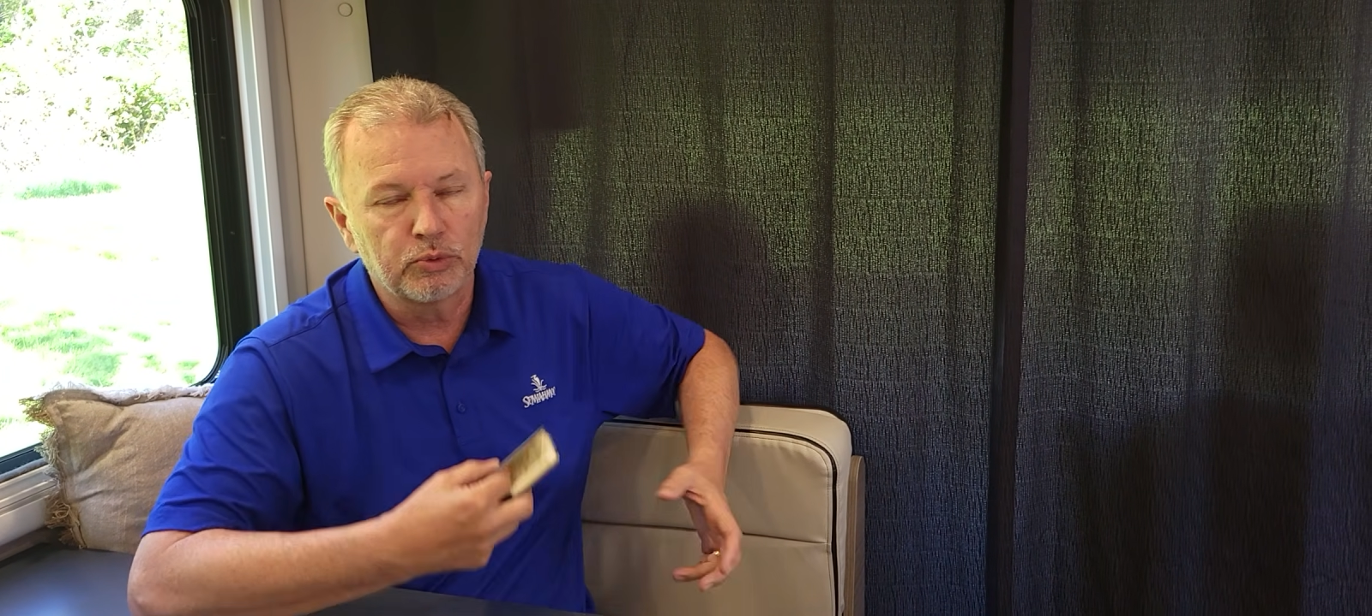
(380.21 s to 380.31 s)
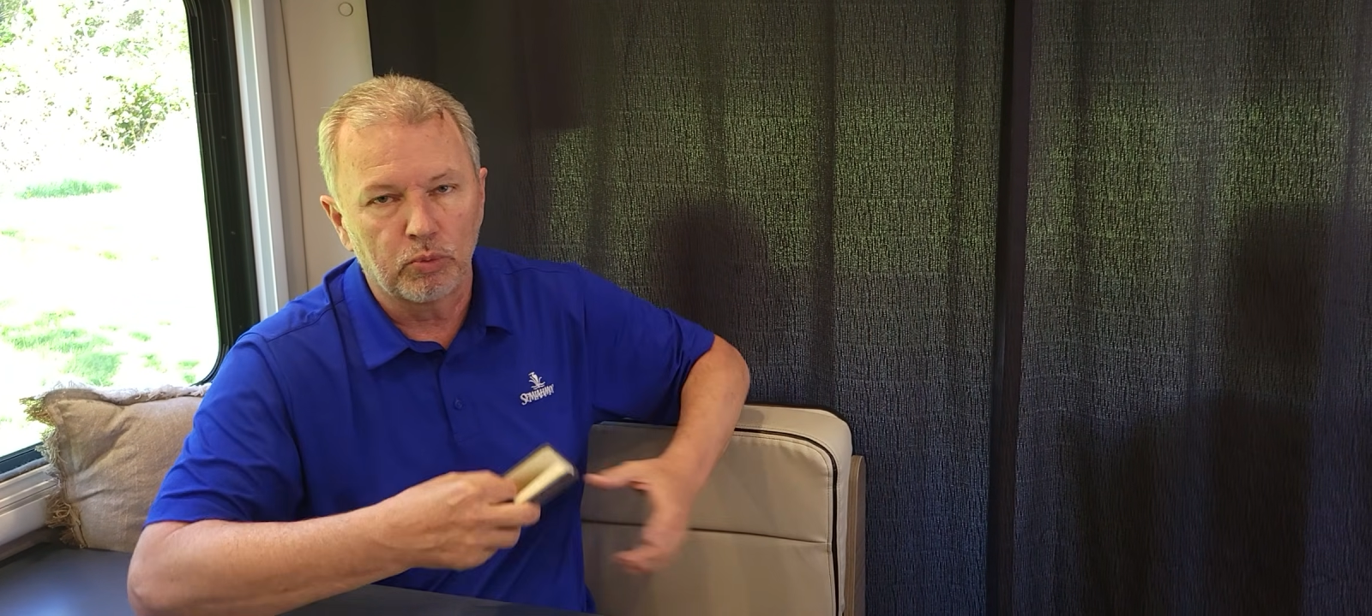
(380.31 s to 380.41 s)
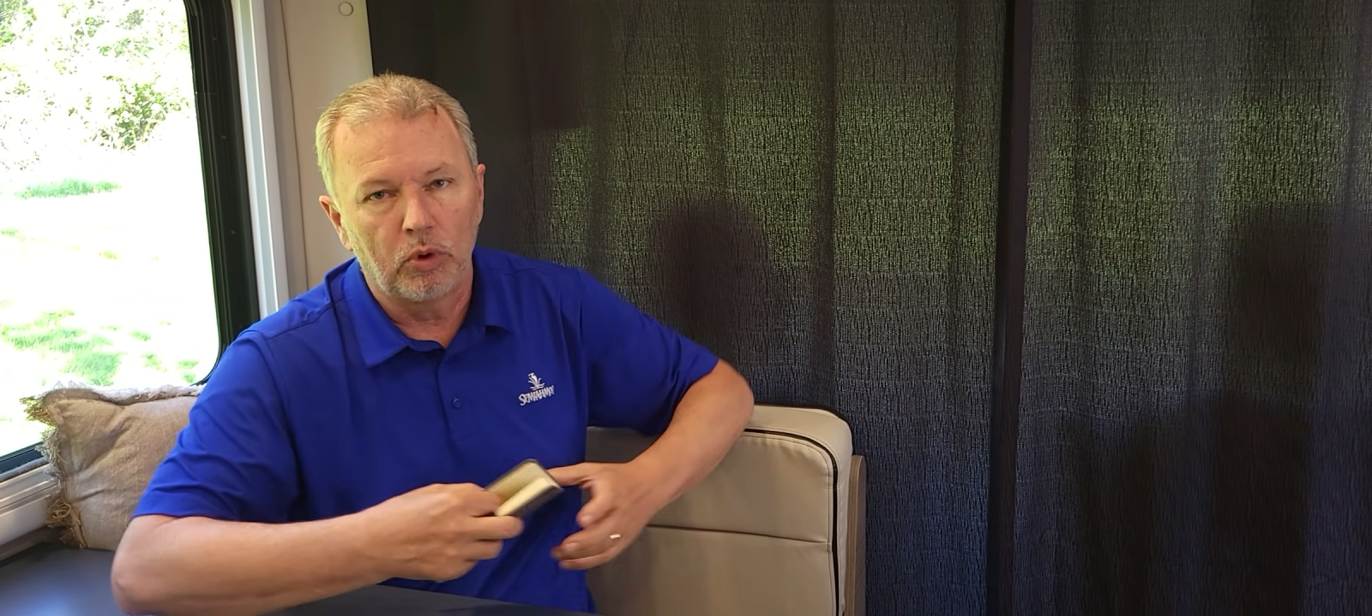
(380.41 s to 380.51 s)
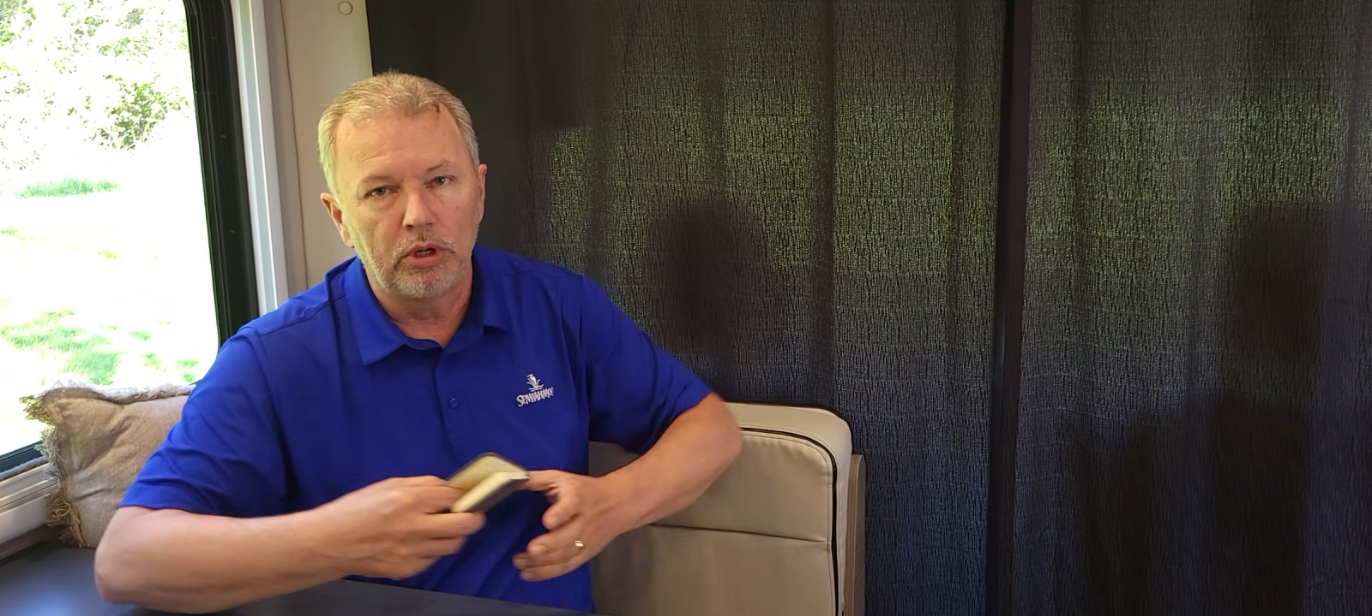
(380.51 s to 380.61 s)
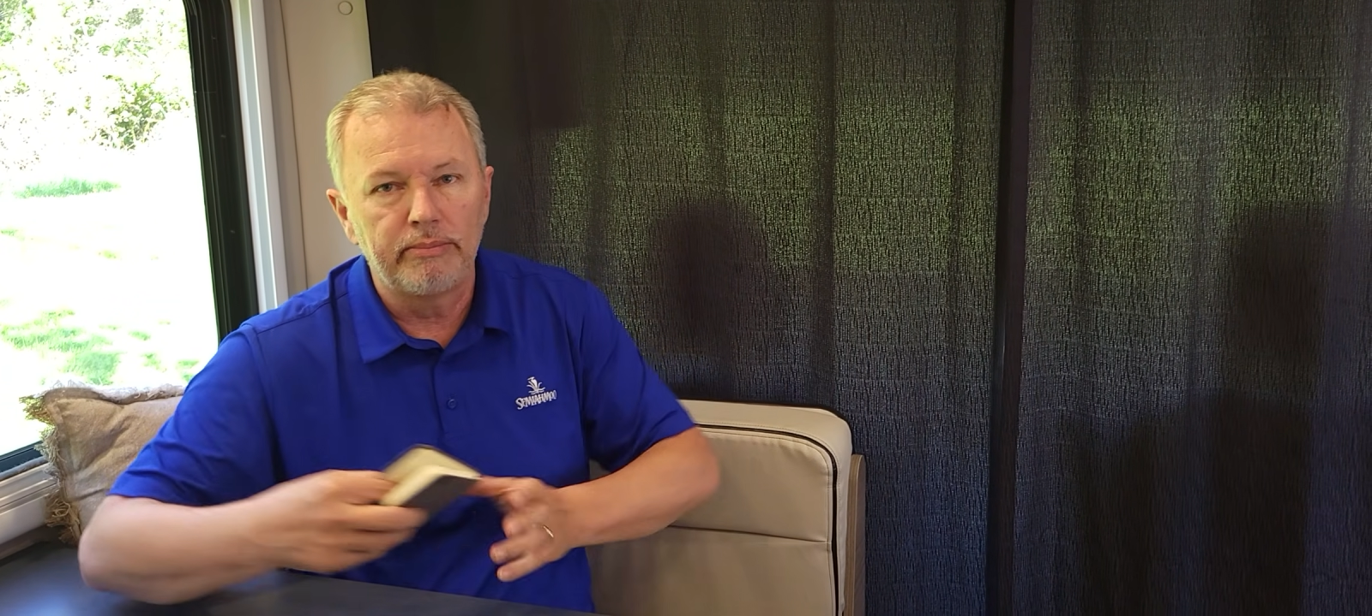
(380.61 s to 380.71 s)

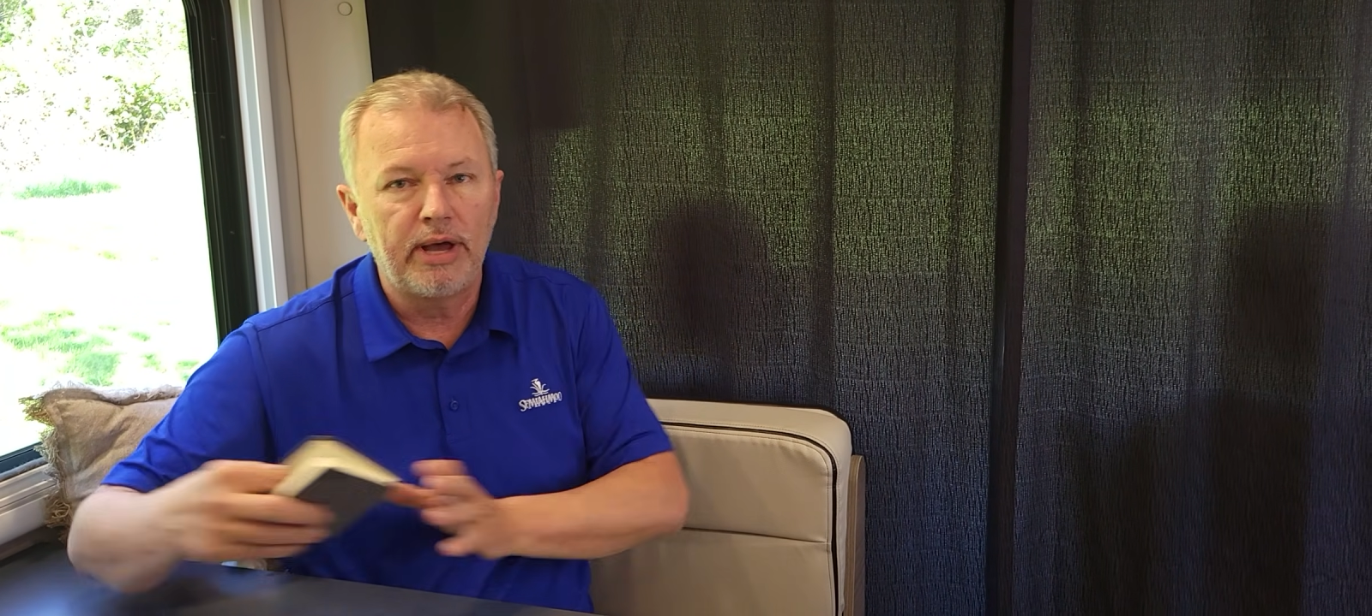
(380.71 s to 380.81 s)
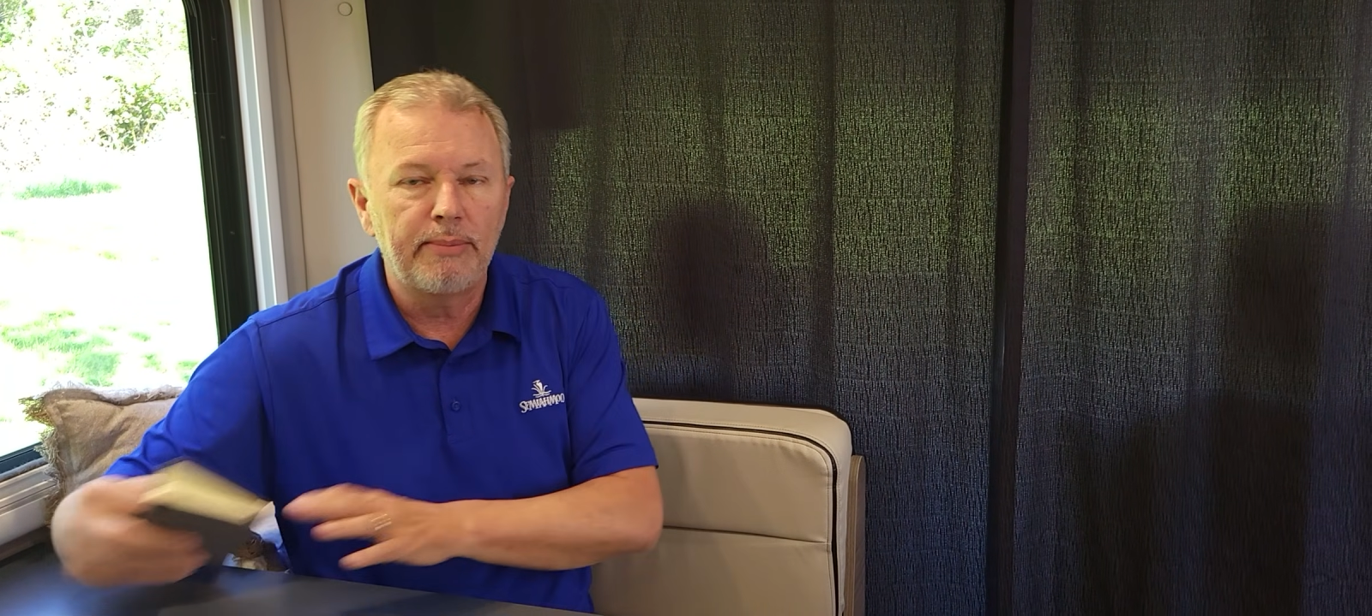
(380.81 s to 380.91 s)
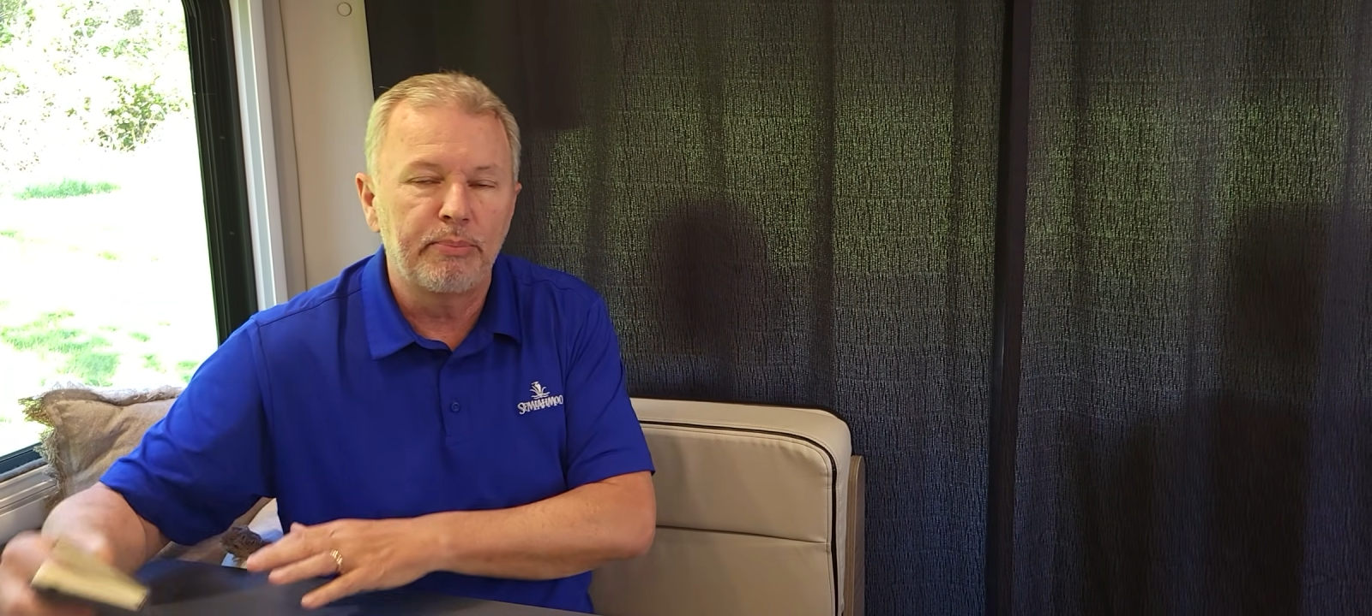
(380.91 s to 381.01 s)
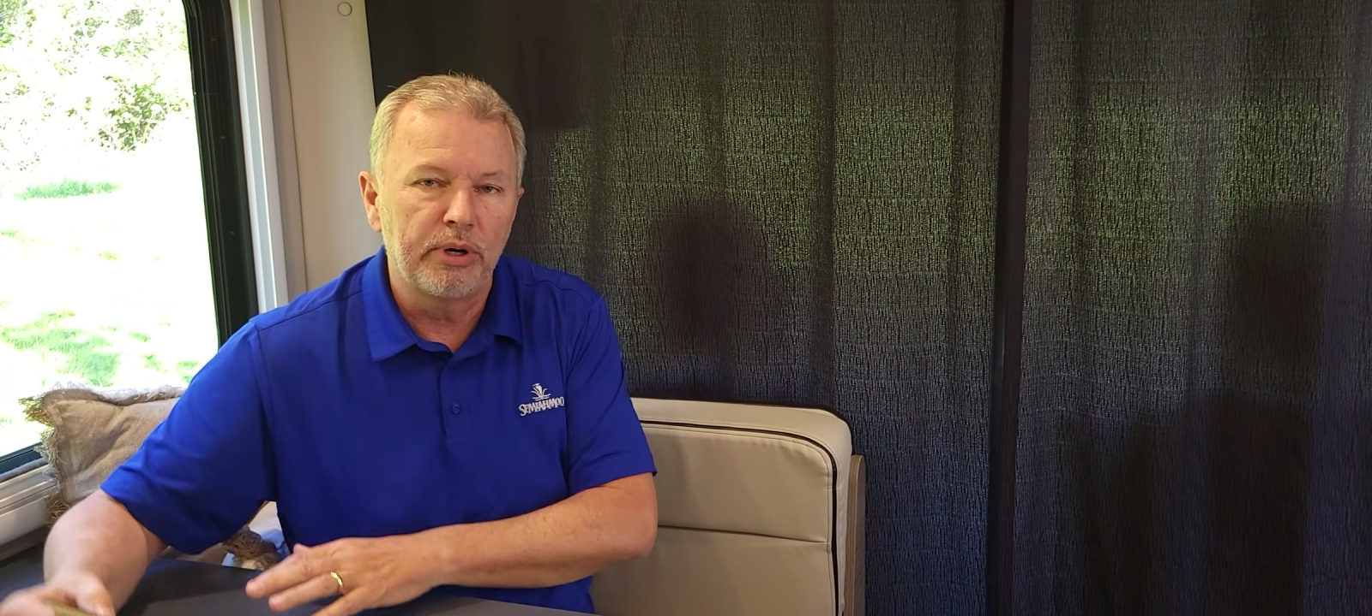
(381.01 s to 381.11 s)
roll them up,